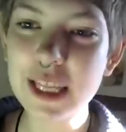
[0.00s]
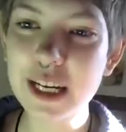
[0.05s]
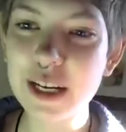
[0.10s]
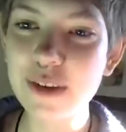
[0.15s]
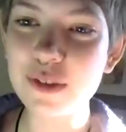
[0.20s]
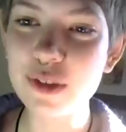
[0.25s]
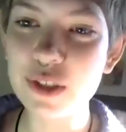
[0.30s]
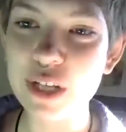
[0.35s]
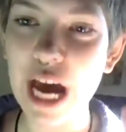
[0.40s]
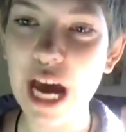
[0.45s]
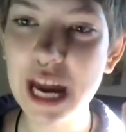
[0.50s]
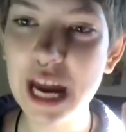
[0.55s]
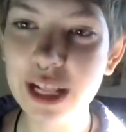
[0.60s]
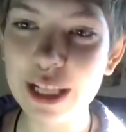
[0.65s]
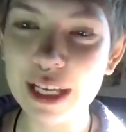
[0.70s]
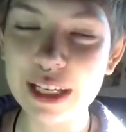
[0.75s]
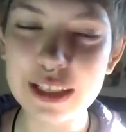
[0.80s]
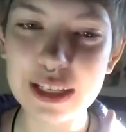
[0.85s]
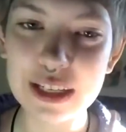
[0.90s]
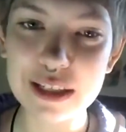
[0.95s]
that he was
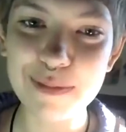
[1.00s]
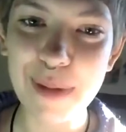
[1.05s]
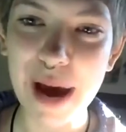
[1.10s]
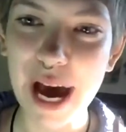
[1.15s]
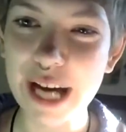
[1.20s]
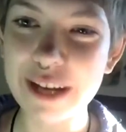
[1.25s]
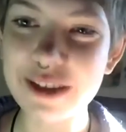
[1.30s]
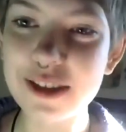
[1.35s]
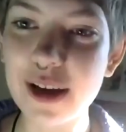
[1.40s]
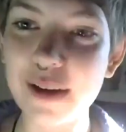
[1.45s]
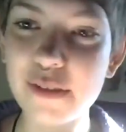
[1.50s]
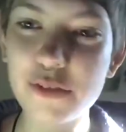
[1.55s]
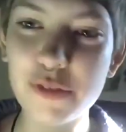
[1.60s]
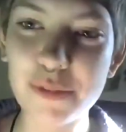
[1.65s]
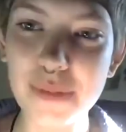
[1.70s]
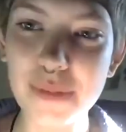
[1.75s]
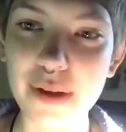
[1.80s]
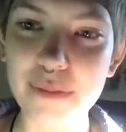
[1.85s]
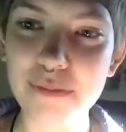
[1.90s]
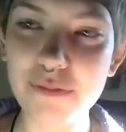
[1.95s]
channeling these past lives
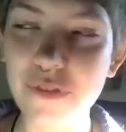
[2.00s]
from